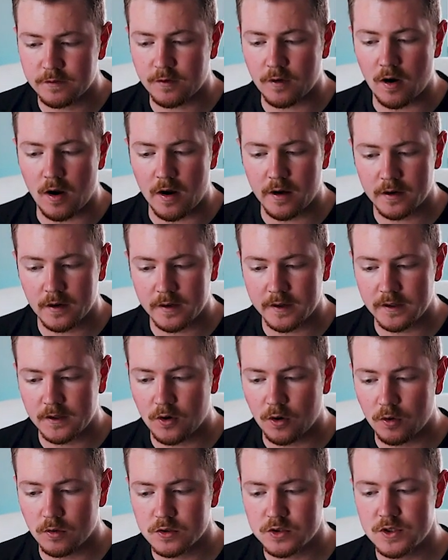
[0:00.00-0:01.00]
for online
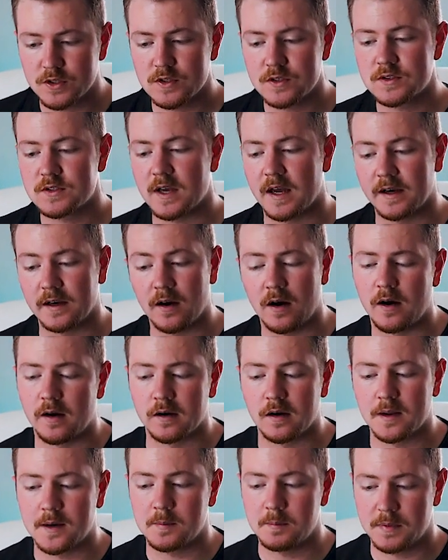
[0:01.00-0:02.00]
coaches and
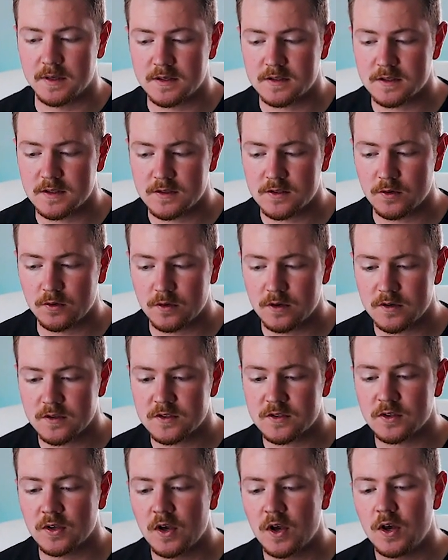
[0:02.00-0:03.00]
online business
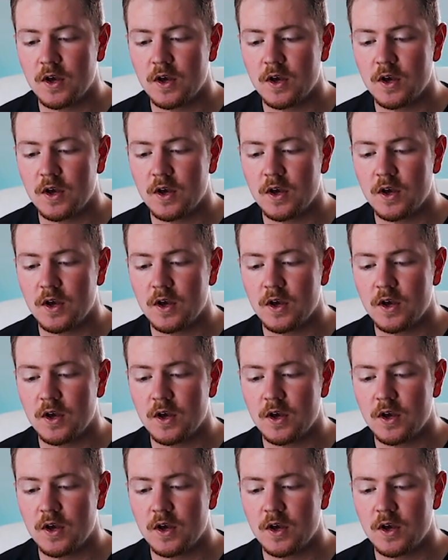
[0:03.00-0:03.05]
owners